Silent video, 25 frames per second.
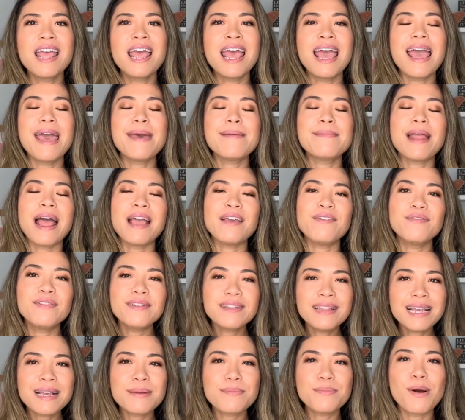And I feel
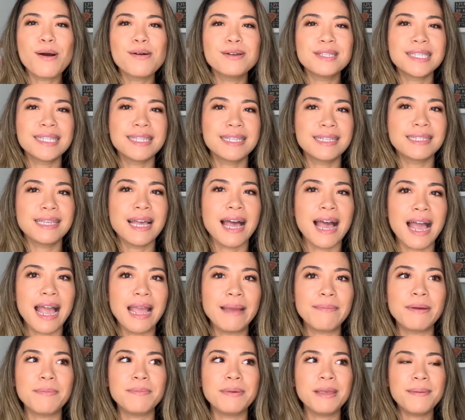like most of the
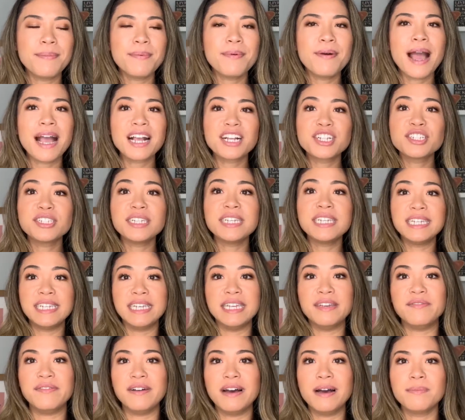time people actually
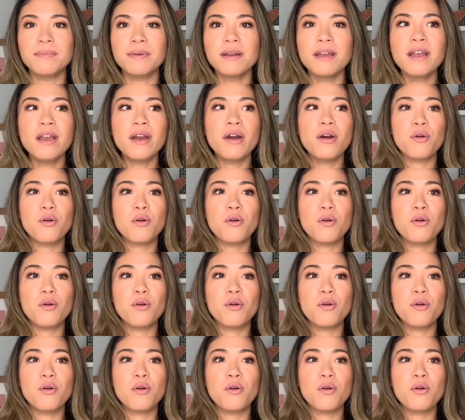give up